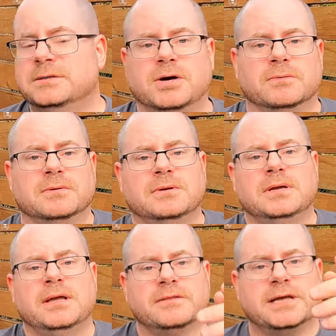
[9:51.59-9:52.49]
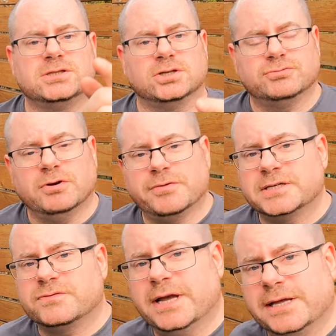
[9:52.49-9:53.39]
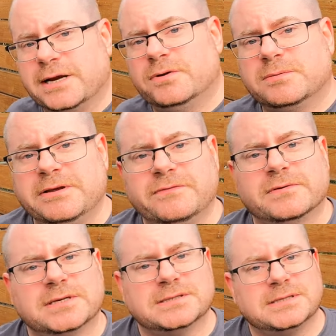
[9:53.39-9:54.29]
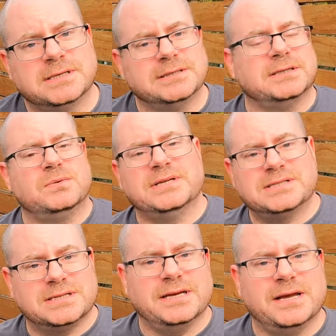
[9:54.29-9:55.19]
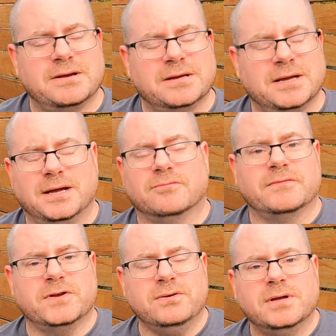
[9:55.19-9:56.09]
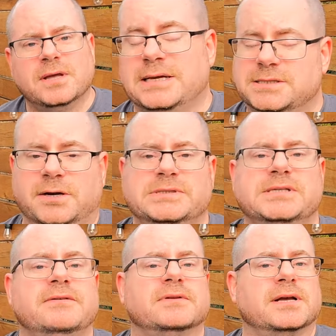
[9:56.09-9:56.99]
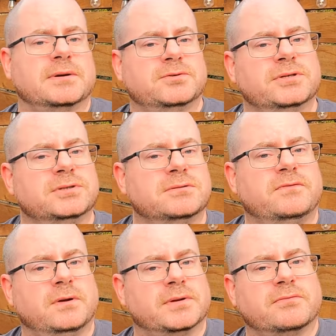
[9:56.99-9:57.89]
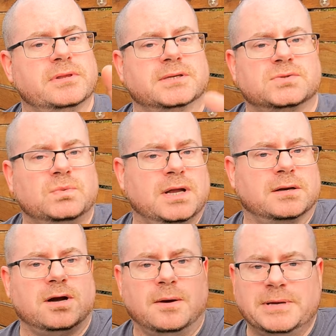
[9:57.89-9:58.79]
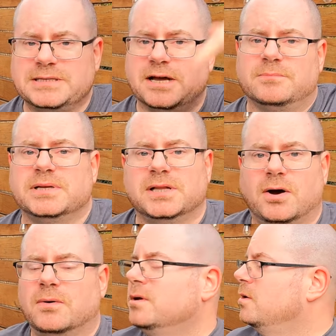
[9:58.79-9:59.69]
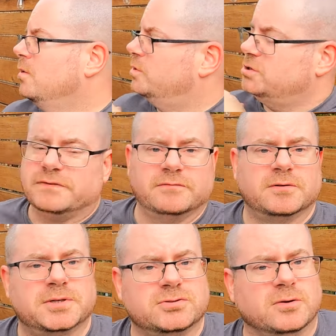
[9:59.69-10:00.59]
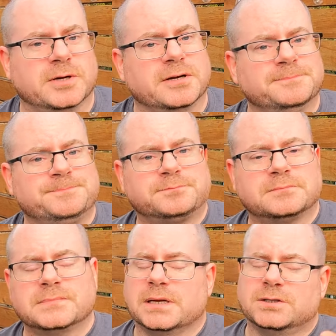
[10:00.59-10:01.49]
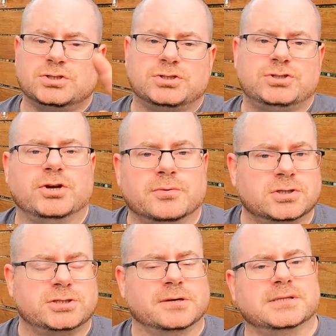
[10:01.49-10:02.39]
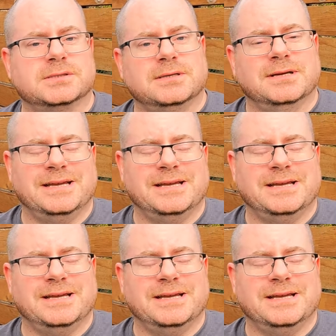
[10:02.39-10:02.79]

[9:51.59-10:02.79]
So that's all she wrote. Thanks for hanging out with me for this little whiskey review. As I always say, if you like what I'm doing, do the following three things. One, comment down below. What's your favorite Benromach? Two, share this.